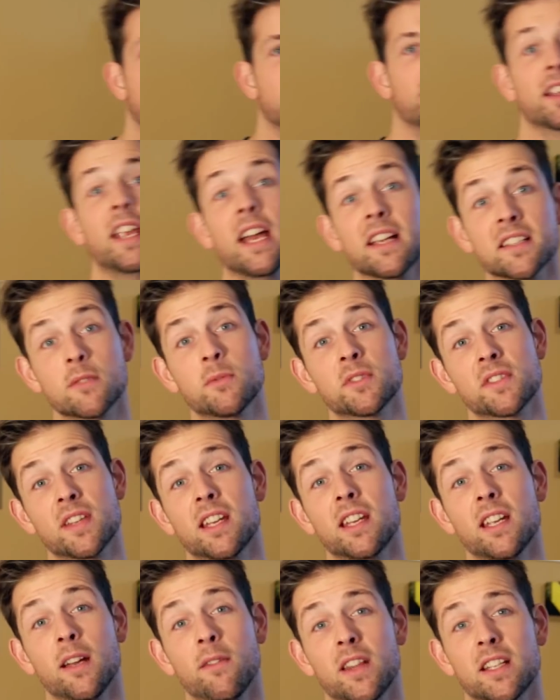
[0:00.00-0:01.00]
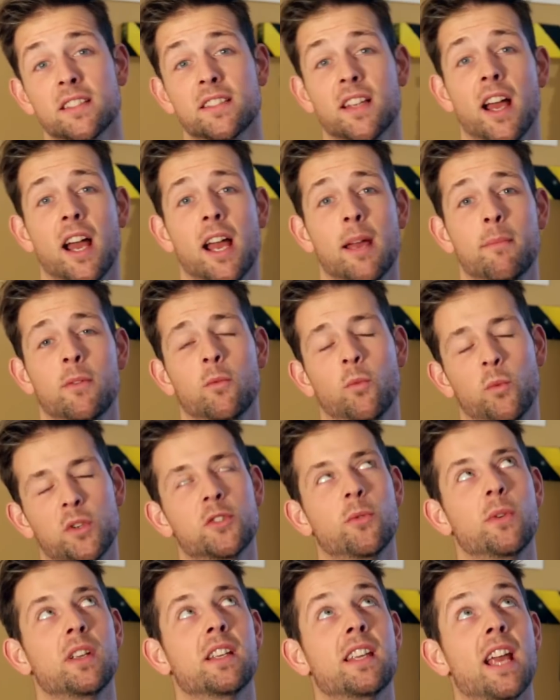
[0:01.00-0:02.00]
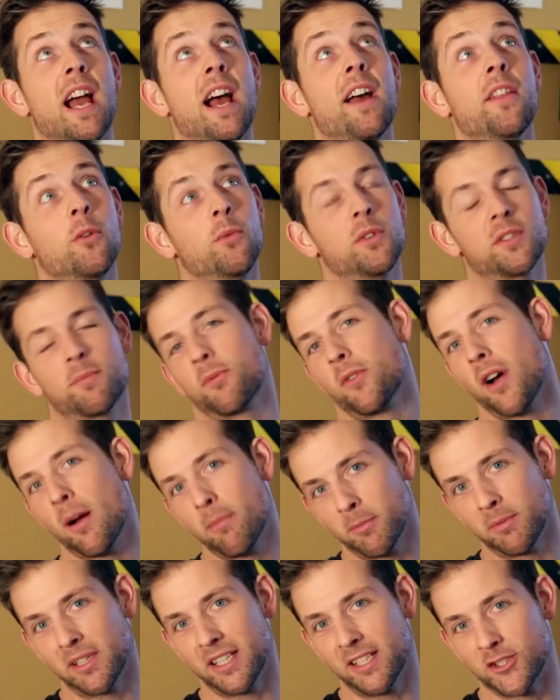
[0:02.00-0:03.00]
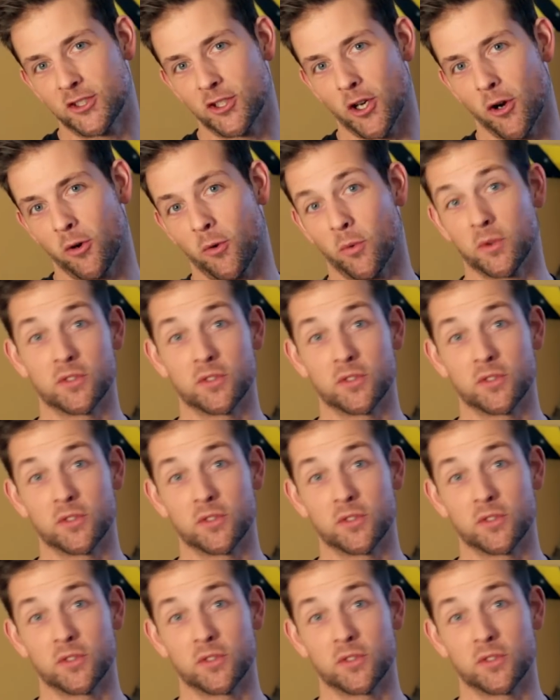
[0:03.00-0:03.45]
The cast he was thinking of at the time, which we gather was probably a joke,